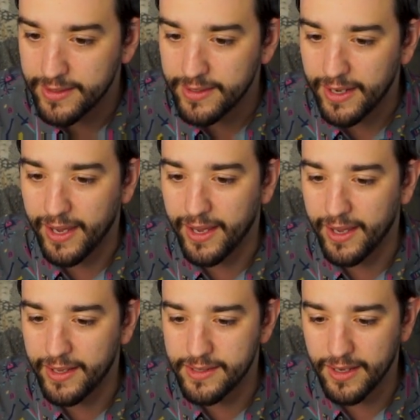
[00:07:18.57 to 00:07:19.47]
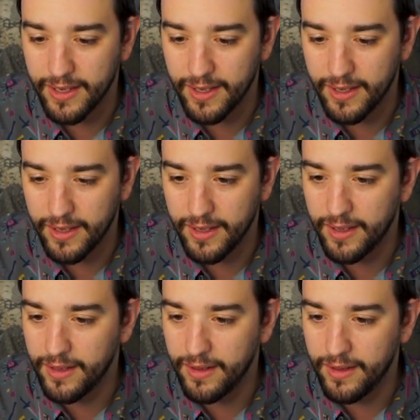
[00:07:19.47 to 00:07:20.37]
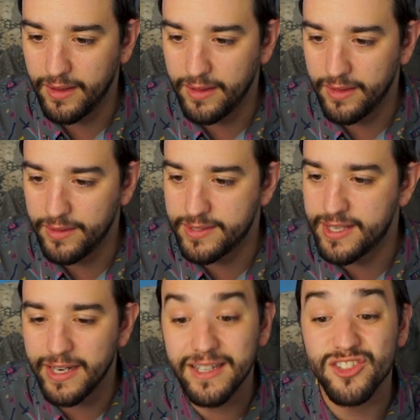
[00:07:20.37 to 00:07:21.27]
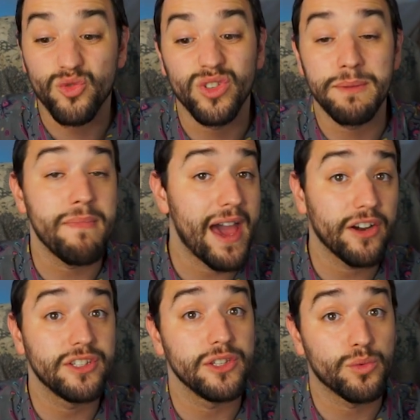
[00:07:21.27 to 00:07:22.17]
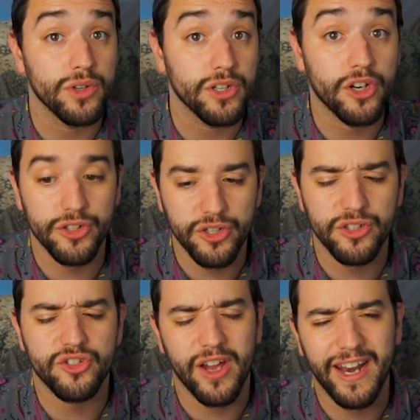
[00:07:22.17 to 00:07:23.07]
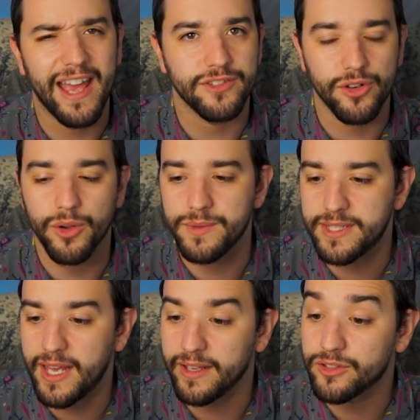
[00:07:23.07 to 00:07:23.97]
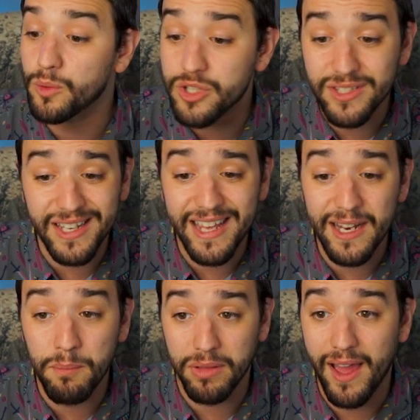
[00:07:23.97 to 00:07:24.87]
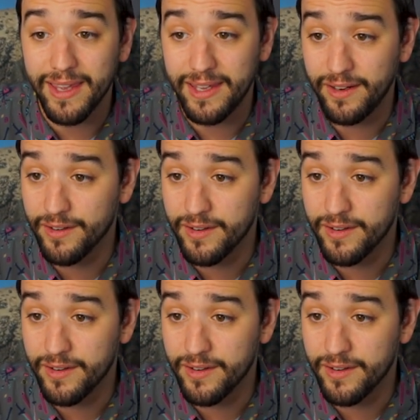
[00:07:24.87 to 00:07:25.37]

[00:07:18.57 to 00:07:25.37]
And the setting doesn't really matter since Curse of Strahd has their own setting. So we're just going to hit apply here.